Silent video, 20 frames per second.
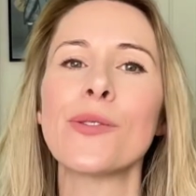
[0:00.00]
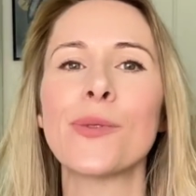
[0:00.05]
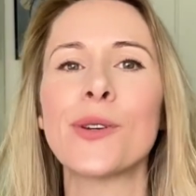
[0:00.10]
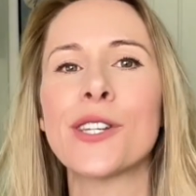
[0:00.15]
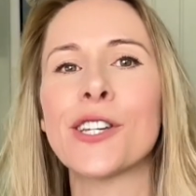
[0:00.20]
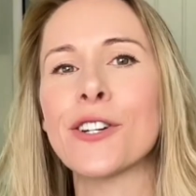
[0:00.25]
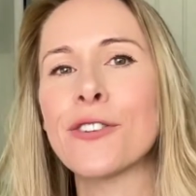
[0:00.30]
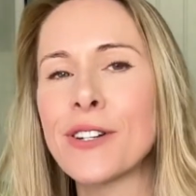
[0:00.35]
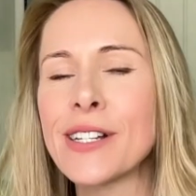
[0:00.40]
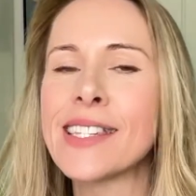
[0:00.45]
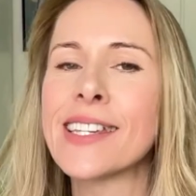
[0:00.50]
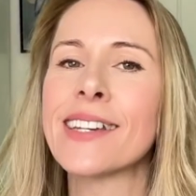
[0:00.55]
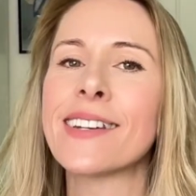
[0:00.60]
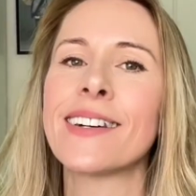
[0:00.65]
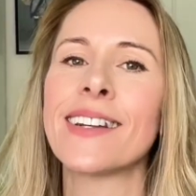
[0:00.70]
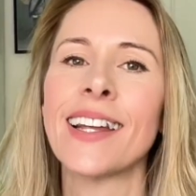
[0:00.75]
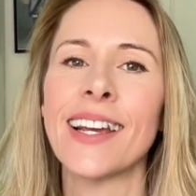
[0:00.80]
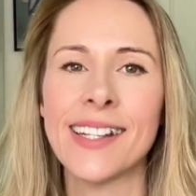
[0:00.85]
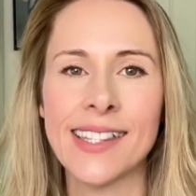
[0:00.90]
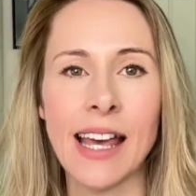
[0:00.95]
would a
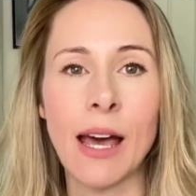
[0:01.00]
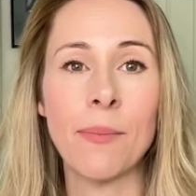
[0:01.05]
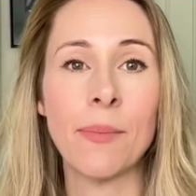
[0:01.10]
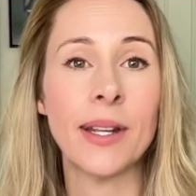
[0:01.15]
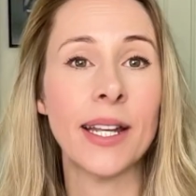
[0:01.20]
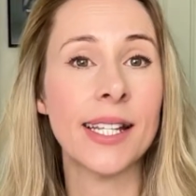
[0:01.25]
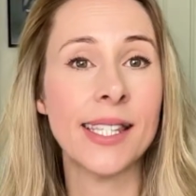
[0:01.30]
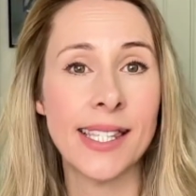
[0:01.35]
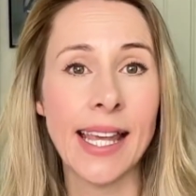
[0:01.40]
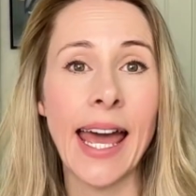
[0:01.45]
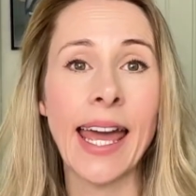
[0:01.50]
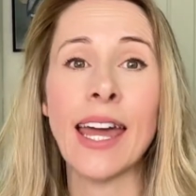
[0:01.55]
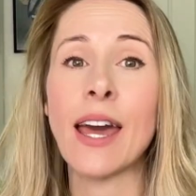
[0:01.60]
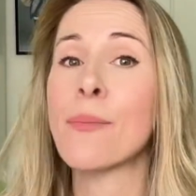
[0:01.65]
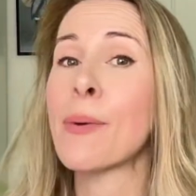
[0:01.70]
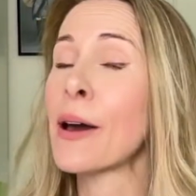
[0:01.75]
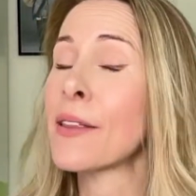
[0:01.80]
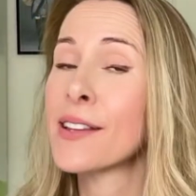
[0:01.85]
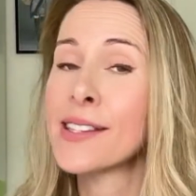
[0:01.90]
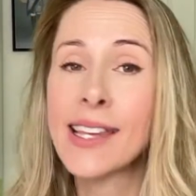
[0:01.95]
critical examiner say
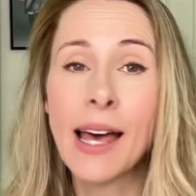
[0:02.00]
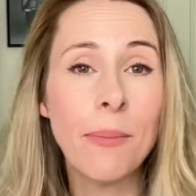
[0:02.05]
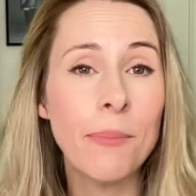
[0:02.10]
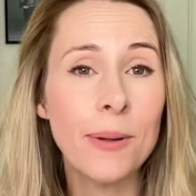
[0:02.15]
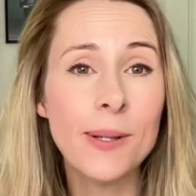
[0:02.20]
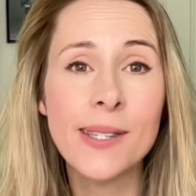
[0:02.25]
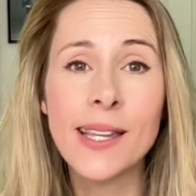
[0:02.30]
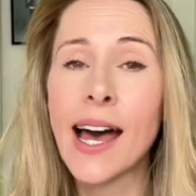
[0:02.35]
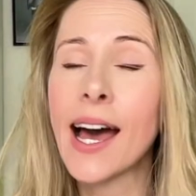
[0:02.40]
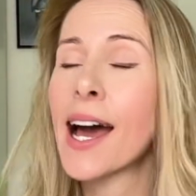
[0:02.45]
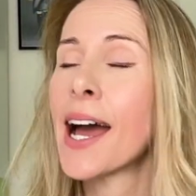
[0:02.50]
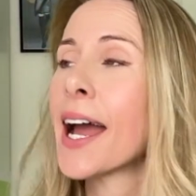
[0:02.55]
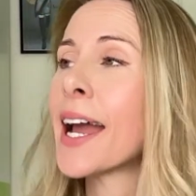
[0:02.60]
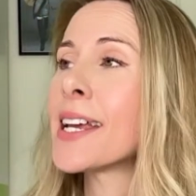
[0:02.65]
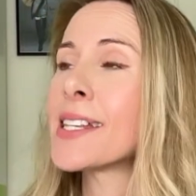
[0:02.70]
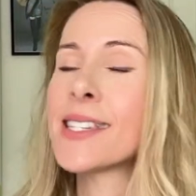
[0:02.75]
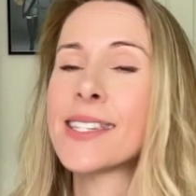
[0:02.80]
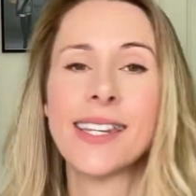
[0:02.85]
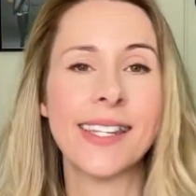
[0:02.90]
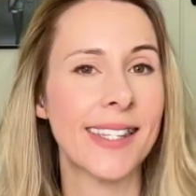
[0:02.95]
about the sample
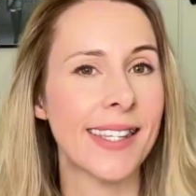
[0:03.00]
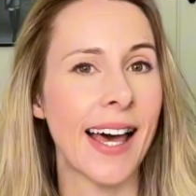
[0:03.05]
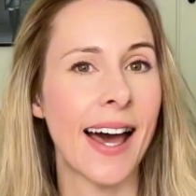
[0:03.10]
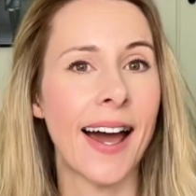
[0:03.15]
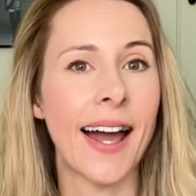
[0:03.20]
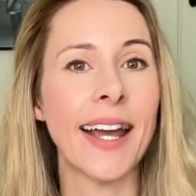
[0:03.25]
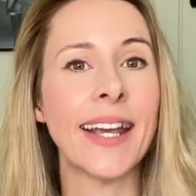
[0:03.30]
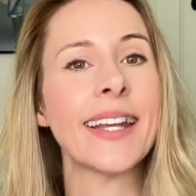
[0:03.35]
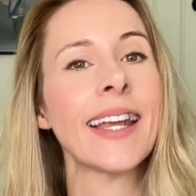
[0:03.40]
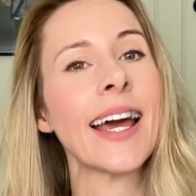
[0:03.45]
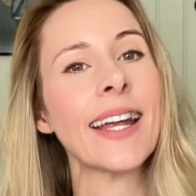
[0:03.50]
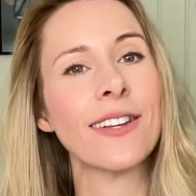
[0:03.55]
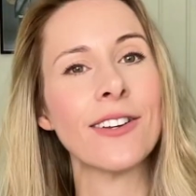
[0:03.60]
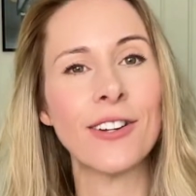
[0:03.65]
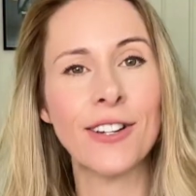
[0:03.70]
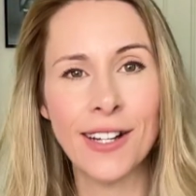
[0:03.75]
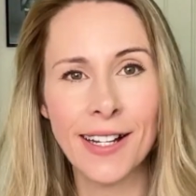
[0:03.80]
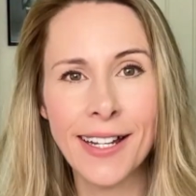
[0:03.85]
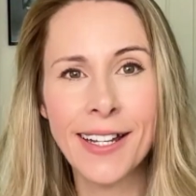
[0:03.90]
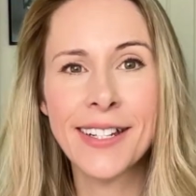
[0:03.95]
size, design, and
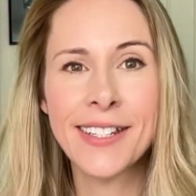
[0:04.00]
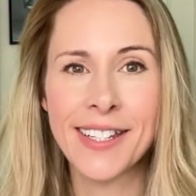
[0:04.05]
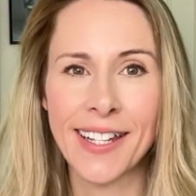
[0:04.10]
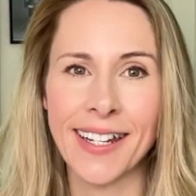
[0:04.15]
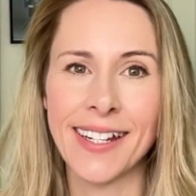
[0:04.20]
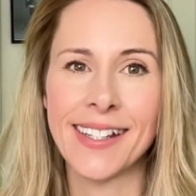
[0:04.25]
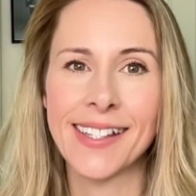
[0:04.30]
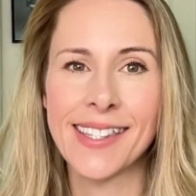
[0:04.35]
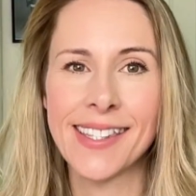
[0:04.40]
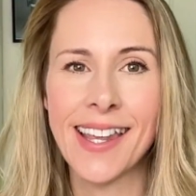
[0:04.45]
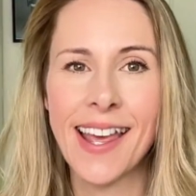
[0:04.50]
conclusions?